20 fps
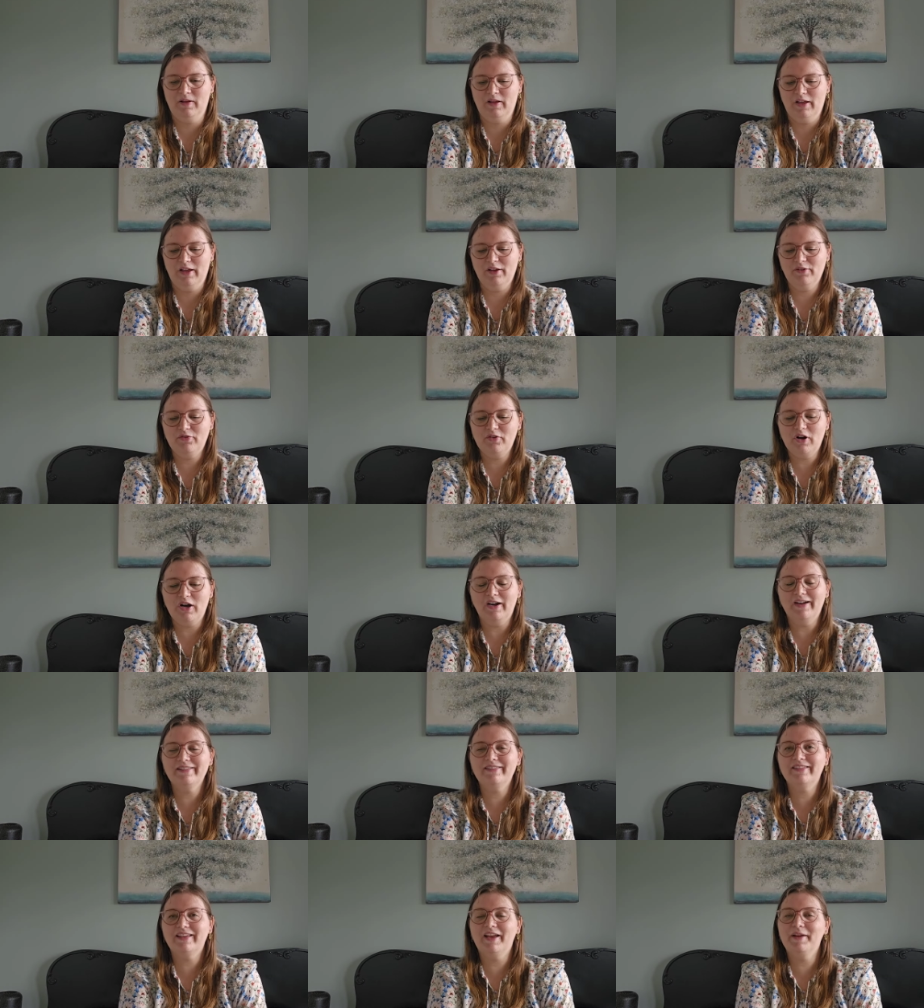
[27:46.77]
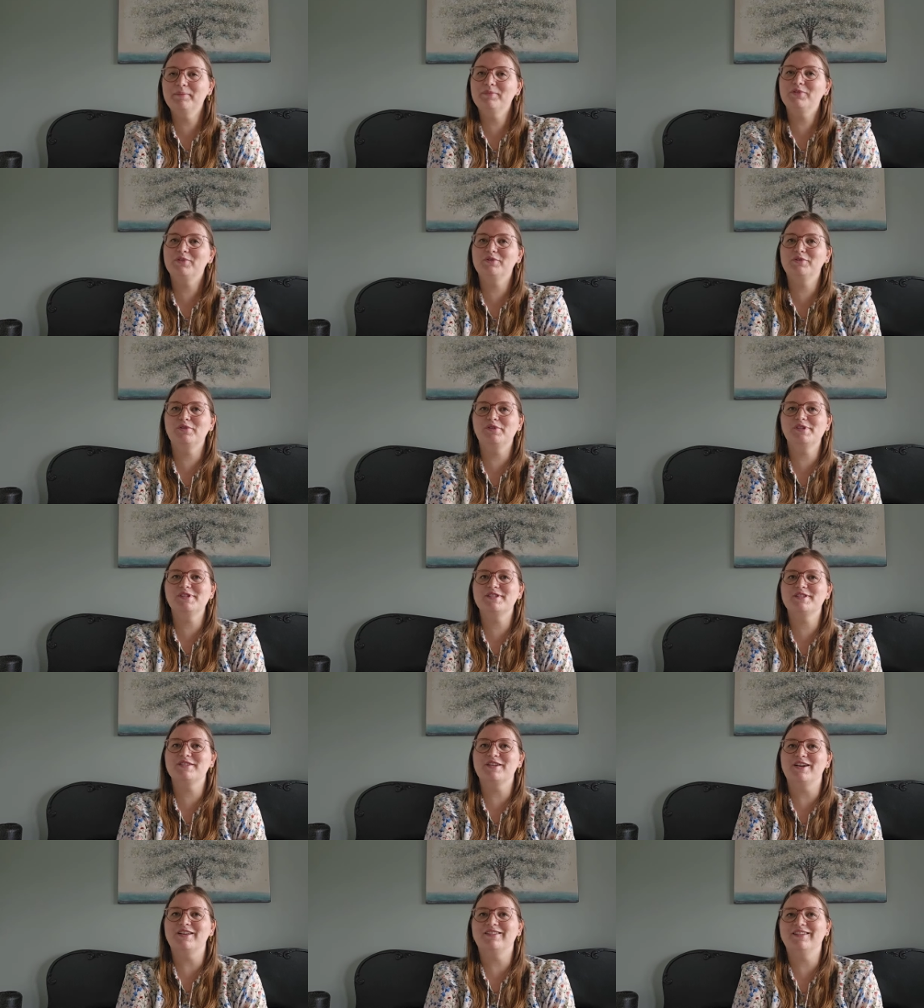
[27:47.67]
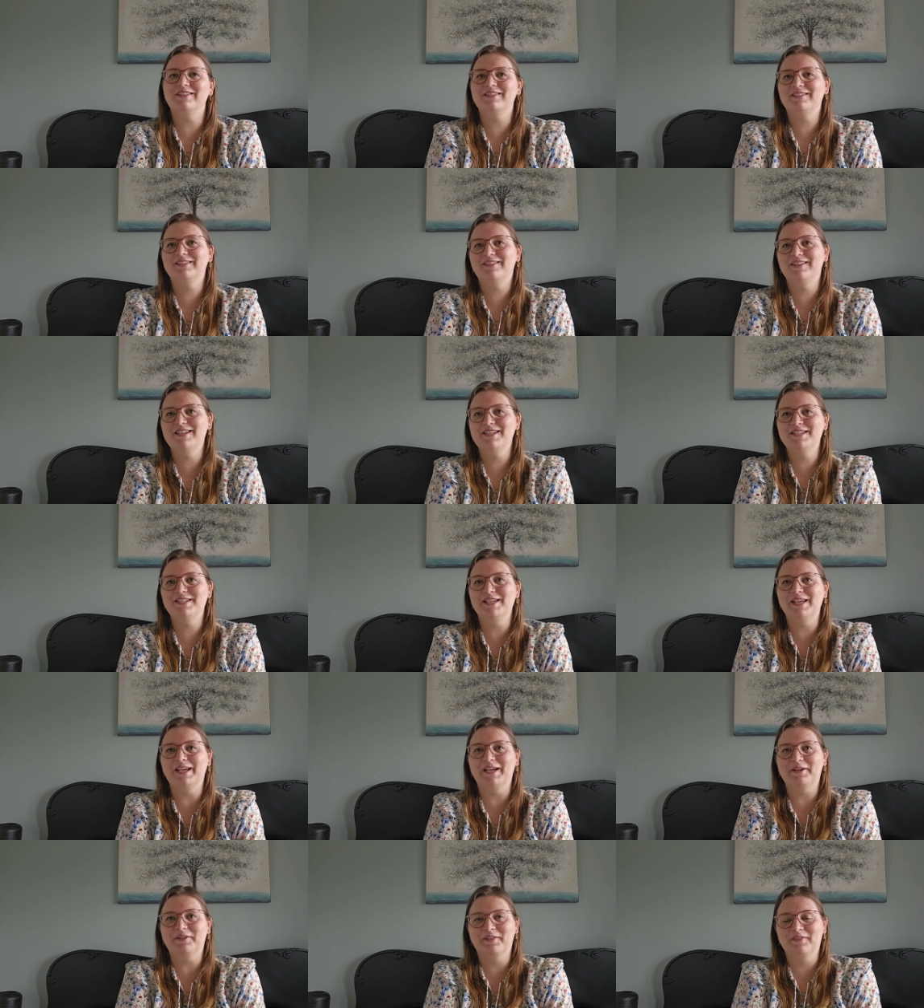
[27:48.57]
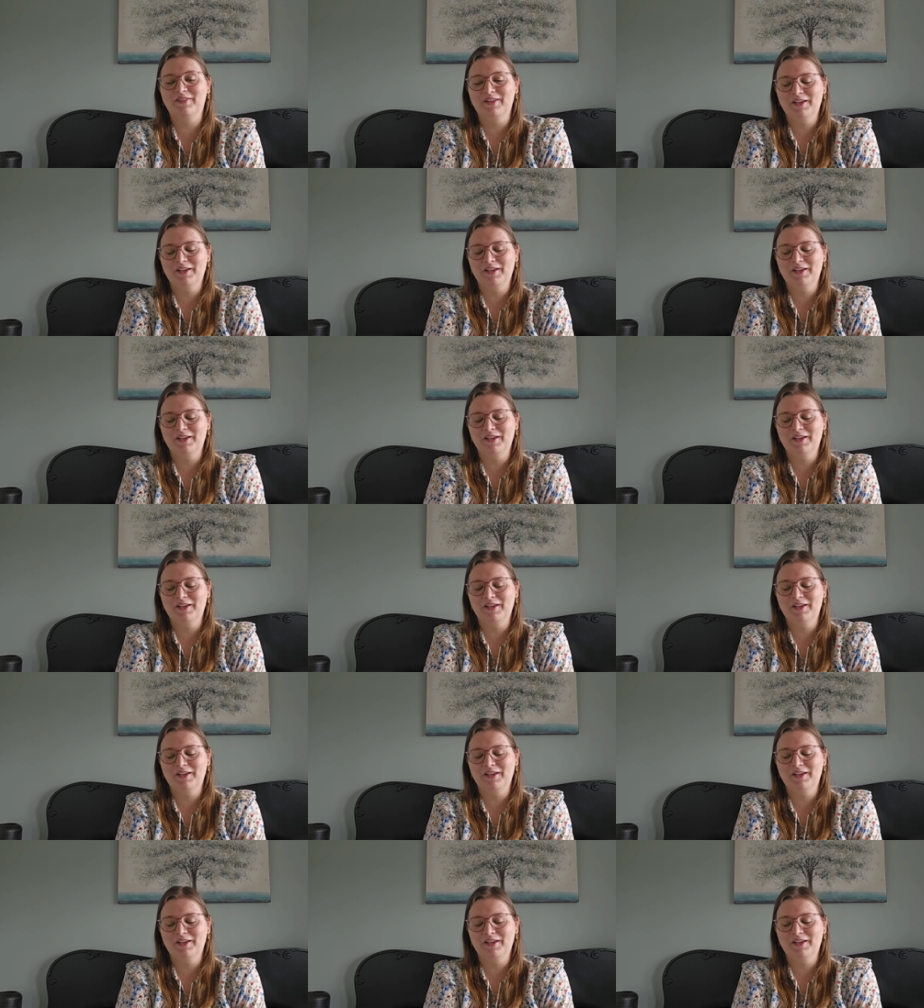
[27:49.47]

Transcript: have a hard time to not start it this year.